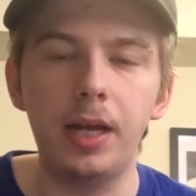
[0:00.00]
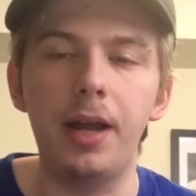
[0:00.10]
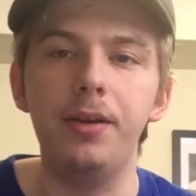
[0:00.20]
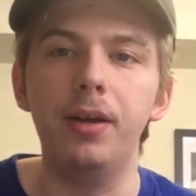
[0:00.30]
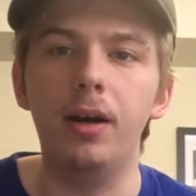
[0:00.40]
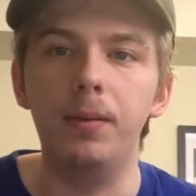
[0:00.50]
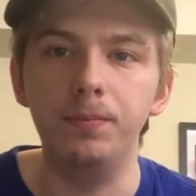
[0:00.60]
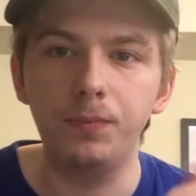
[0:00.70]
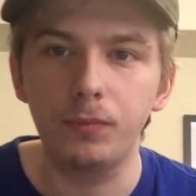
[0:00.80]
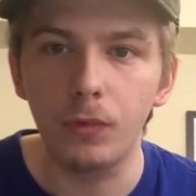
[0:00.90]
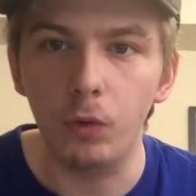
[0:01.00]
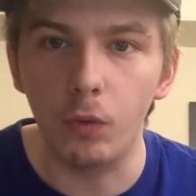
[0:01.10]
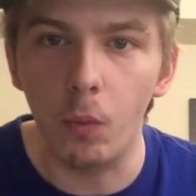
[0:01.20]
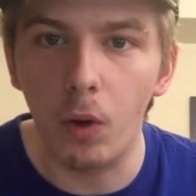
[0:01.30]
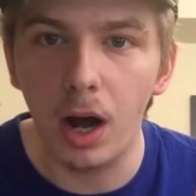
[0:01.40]
and
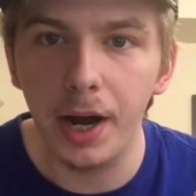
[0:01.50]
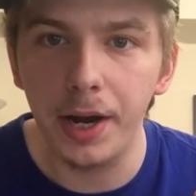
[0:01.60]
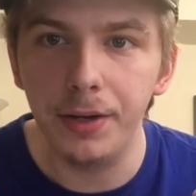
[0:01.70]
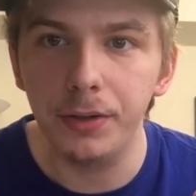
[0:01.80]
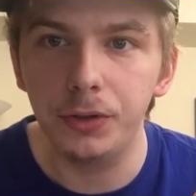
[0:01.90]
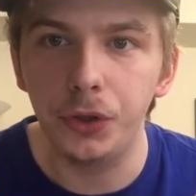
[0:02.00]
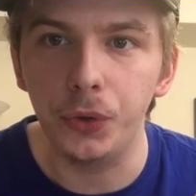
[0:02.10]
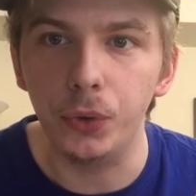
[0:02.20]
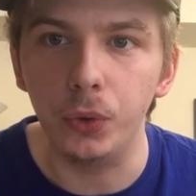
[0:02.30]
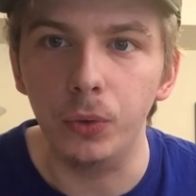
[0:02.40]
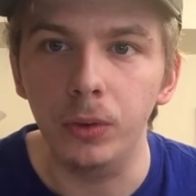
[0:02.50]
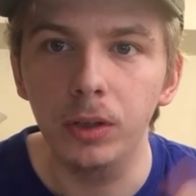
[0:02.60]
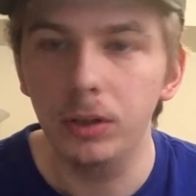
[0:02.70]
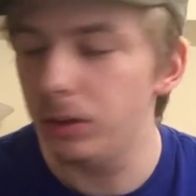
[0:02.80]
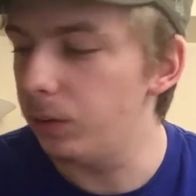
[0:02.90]
rewind to
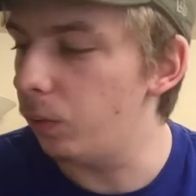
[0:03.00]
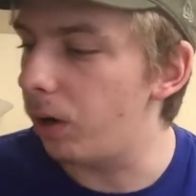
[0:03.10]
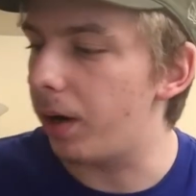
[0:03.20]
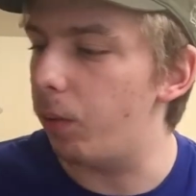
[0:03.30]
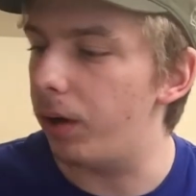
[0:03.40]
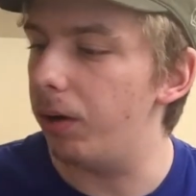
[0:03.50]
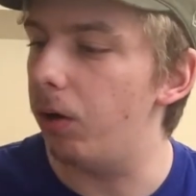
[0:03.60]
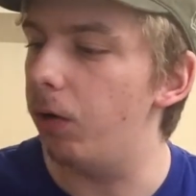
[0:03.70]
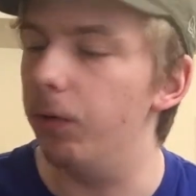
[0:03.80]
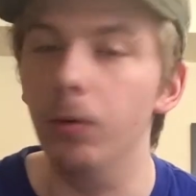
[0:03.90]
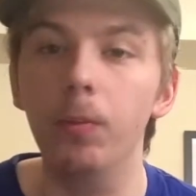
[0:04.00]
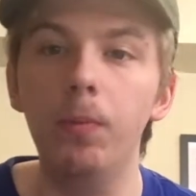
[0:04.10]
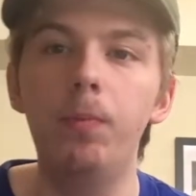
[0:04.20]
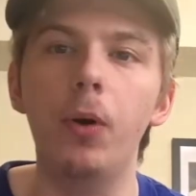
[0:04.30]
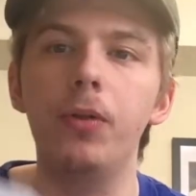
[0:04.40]
when I went over
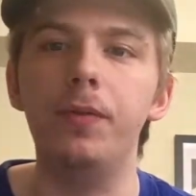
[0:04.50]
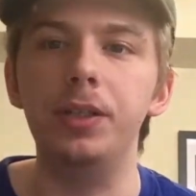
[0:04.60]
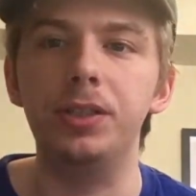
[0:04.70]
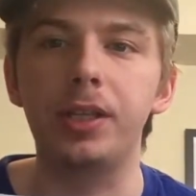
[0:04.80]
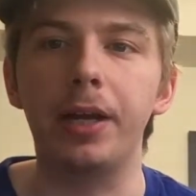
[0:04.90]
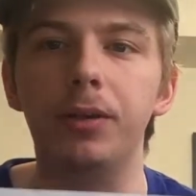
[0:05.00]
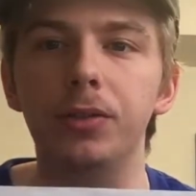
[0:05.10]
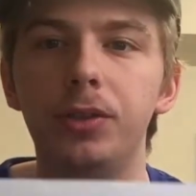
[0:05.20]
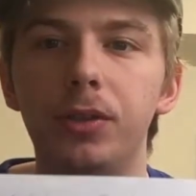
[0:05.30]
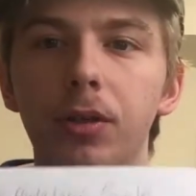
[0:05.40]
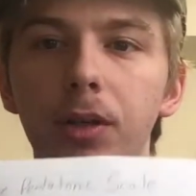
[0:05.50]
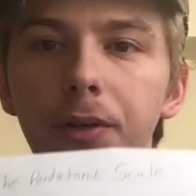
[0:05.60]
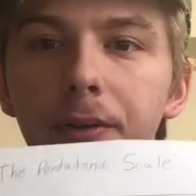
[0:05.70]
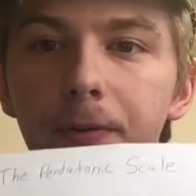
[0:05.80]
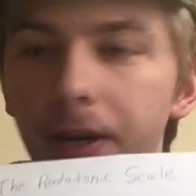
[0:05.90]
both of these scales earlier in the